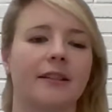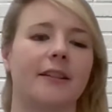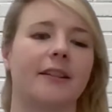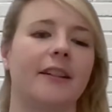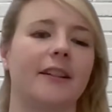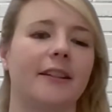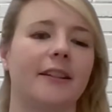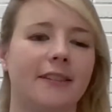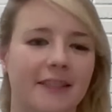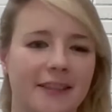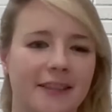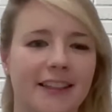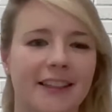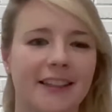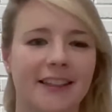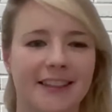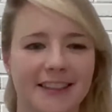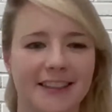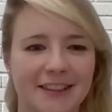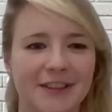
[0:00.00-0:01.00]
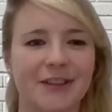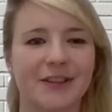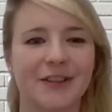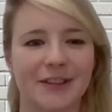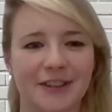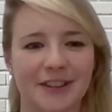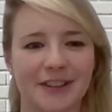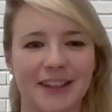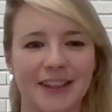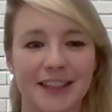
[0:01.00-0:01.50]
Yeah. So
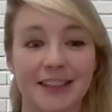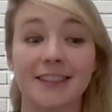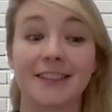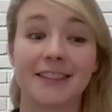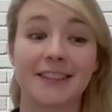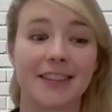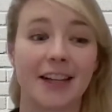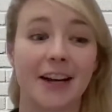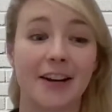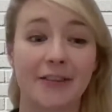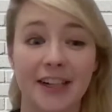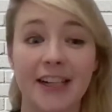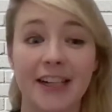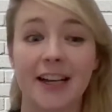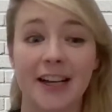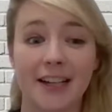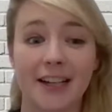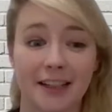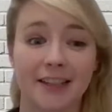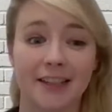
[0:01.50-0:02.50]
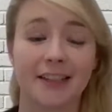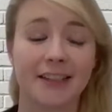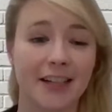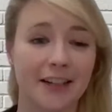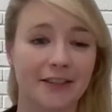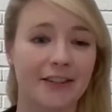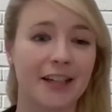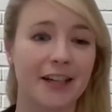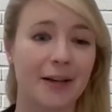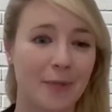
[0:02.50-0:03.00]
I really like it. It's
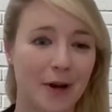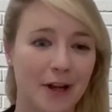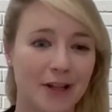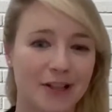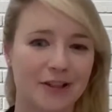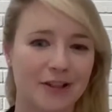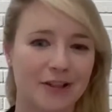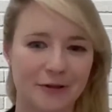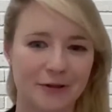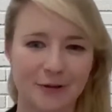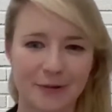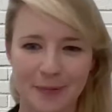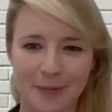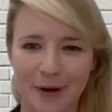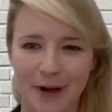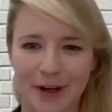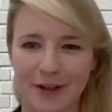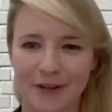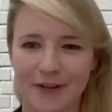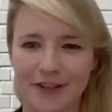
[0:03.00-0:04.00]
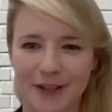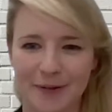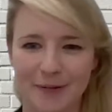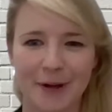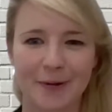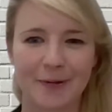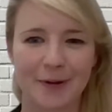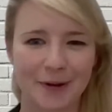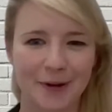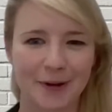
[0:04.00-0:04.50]
definitely a positive part of the
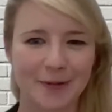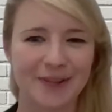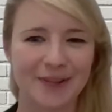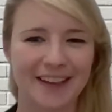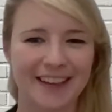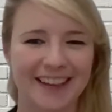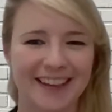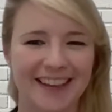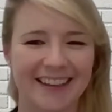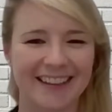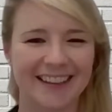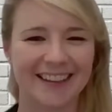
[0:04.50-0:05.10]
CPA program.